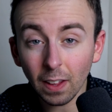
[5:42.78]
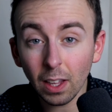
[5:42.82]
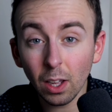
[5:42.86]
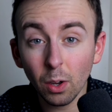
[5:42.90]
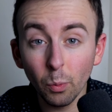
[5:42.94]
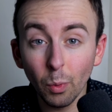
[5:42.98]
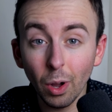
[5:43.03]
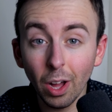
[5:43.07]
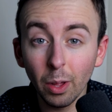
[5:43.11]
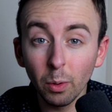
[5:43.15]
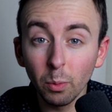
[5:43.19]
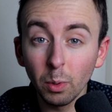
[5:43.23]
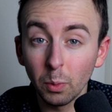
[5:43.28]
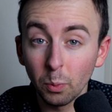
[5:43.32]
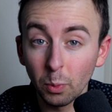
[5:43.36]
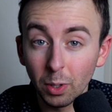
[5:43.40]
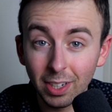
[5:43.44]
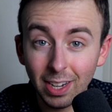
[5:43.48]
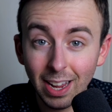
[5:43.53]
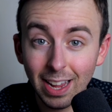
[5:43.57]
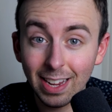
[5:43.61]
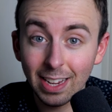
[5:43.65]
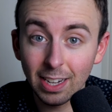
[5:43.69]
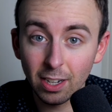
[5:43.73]
Well, when we're
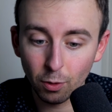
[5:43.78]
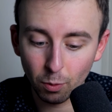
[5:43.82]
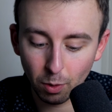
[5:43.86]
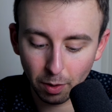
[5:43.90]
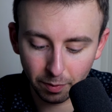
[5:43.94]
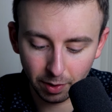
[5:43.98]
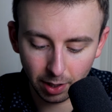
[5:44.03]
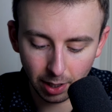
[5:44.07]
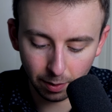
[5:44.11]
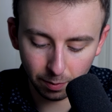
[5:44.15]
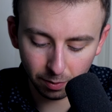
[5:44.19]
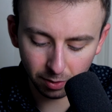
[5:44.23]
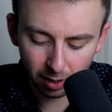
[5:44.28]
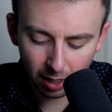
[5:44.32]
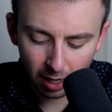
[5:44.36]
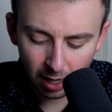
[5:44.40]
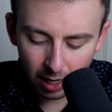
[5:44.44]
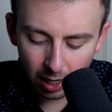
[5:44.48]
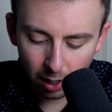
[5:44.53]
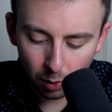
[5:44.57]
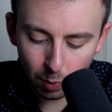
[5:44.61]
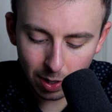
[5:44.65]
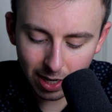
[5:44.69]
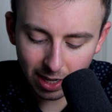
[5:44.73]
taking derivatives,
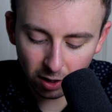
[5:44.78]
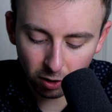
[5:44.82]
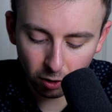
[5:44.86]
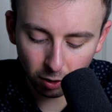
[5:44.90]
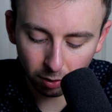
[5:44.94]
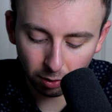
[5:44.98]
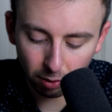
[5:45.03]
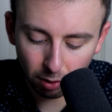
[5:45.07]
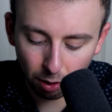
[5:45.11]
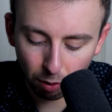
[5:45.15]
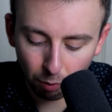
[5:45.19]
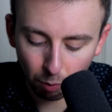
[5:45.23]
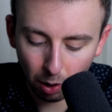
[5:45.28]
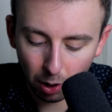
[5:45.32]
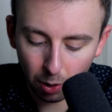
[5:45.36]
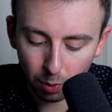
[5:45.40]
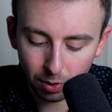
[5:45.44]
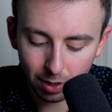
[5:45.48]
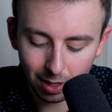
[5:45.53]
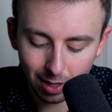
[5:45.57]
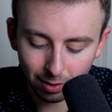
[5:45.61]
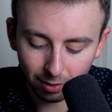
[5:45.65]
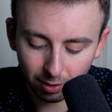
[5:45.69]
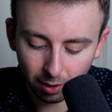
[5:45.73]
we can just throw
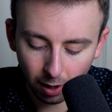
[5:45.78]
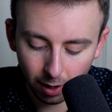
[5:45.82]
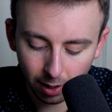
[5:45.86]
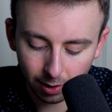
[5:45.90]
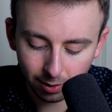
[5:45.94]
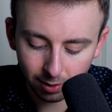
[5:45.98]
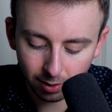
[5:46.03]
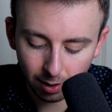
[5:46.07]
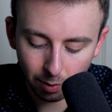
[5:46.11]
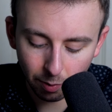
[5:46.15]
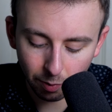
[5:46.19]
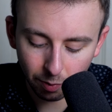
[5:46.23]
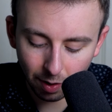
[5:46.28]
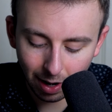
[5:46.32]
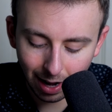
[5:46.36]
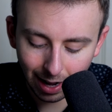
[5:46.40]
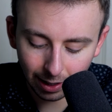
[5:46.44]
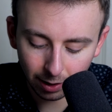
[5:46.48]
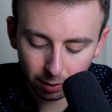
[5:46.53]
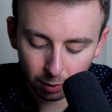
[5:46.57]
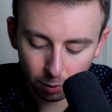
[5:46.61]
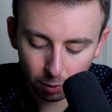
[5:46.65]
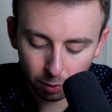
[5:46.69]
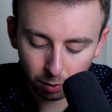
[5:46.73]
these constant
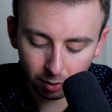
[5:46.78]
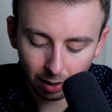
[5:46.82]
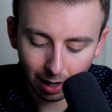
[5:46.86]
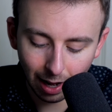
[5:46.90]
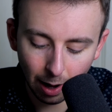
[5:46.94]
factors